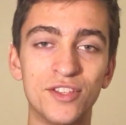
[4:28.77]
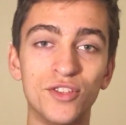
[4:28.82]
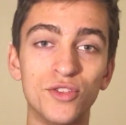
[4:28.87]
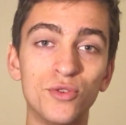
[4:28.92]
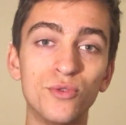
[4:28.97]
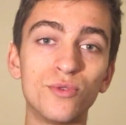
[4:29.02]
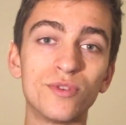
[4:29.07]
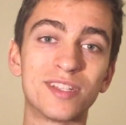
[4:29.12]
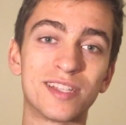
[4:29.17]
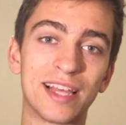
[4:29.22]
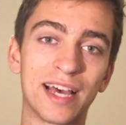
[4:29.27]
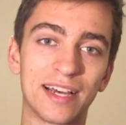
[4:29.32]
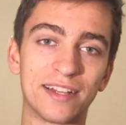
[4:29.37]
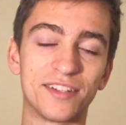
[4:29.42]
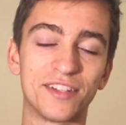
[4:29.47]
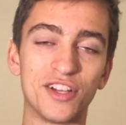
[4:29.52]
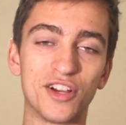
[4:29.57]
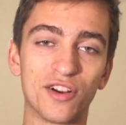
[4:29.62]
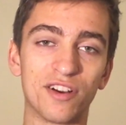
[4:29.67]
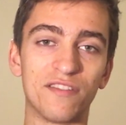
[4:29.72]
Use that
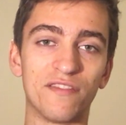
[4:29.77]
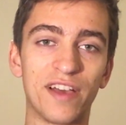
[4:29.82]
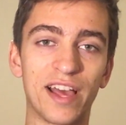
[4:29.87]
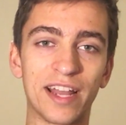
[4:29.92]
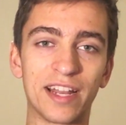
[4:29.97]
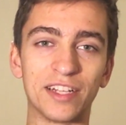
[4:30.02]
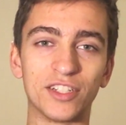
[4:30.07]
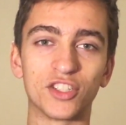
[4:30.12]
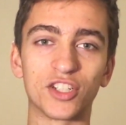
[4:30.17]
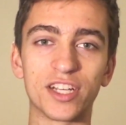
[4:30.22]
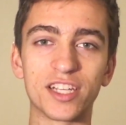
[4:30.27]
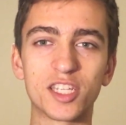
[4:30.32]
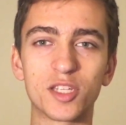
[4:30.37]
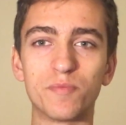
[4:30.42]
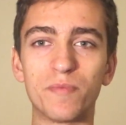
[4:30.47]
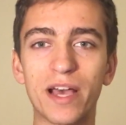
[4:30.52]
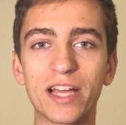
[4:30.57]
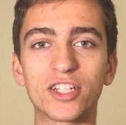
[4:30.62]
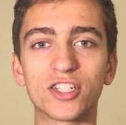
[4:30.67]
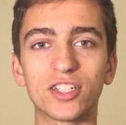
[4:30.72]
to your advantage,
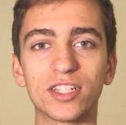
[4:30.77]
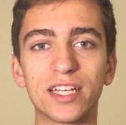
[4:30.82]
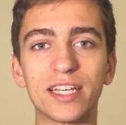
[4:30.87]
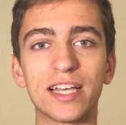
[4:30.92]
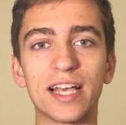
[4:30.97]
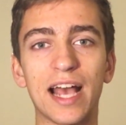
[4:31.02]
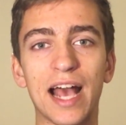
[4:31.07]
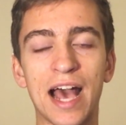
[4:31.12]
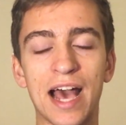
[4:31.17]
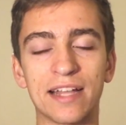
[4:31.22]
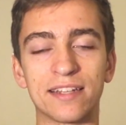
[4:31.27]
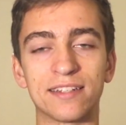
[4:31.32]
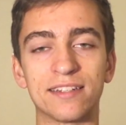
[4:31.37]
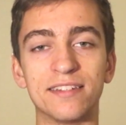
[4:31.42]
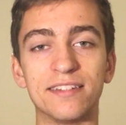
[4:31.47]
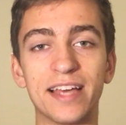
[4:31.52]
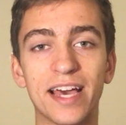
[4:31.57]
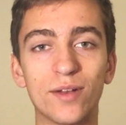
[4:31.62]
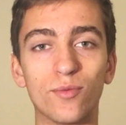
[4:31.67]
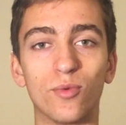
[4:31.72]
especially at
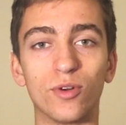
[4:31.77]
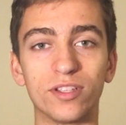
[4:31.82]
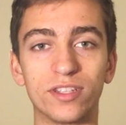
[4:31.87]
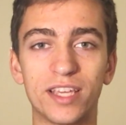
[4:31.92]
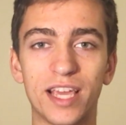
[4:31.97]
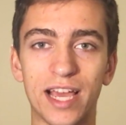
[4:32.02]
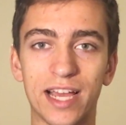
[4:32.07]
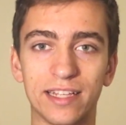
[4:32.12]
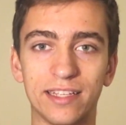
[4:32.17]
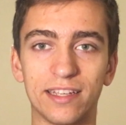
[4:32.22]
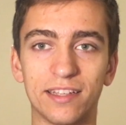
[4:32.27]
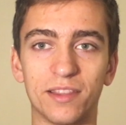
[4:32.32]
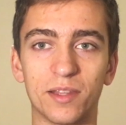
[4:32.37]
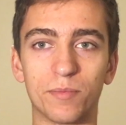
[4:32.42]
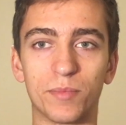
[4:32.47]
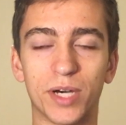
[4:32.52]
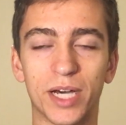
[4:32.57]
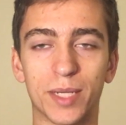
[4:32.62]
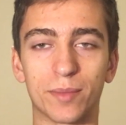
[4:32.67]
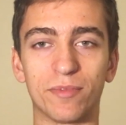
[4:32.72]
Deadwood Canyon, the
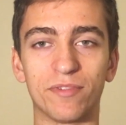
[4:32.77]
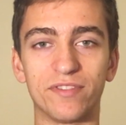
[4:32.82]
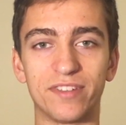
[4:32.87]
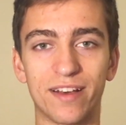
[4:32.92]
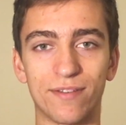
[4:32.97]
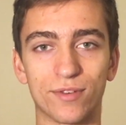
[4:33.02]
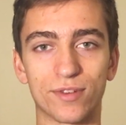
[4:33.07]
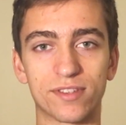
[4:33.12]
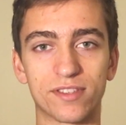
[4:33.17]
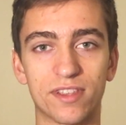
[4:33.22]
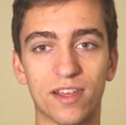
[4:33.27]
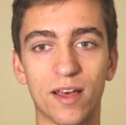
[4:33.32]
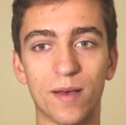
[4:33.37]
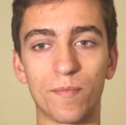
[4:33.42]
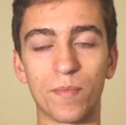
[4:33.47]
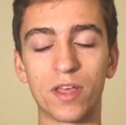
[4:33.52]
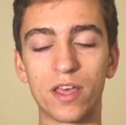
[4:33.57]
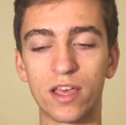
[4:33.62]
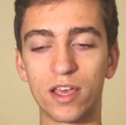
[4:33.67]
bottom of Devil's Thumb.